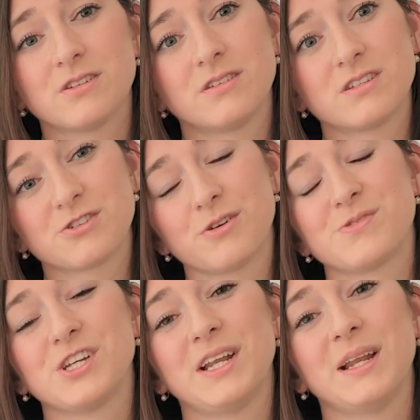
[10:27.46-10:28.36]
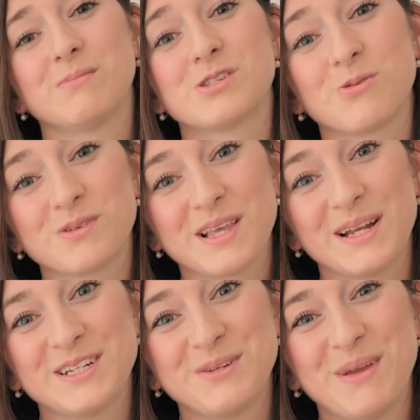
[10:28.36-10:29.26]
in the description, and I'm so
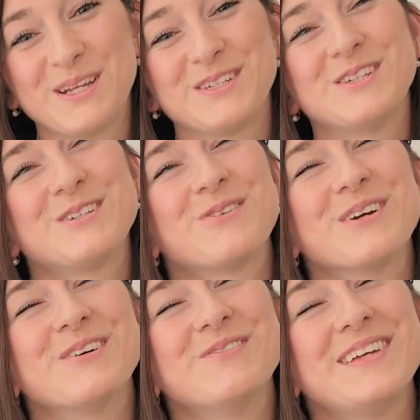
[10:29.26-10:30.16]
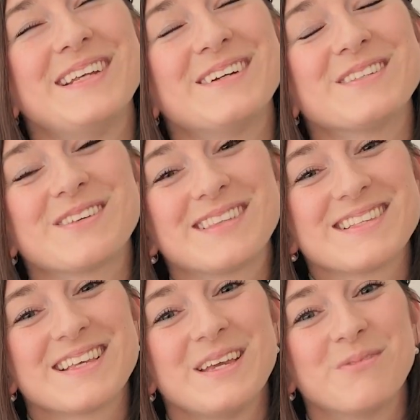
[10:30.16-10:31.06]
excited to make tutorial videos of
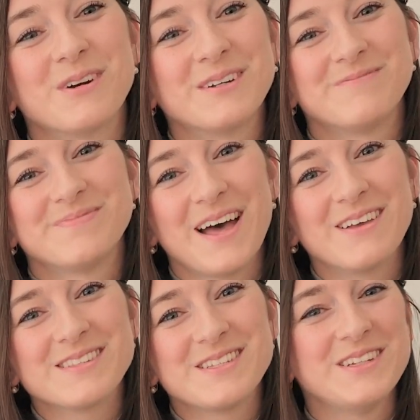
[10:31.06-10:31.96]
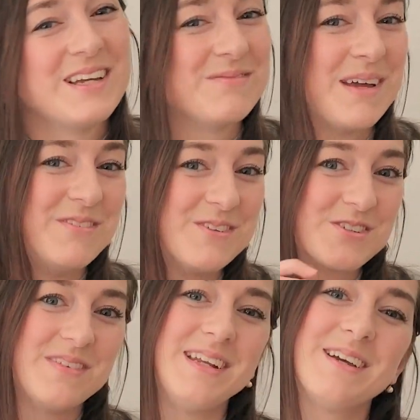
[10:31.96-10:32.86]
this keyboard. I'll see you in my future
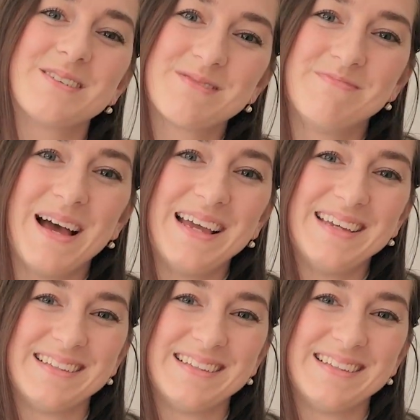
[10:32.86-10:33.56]
videos. Bye.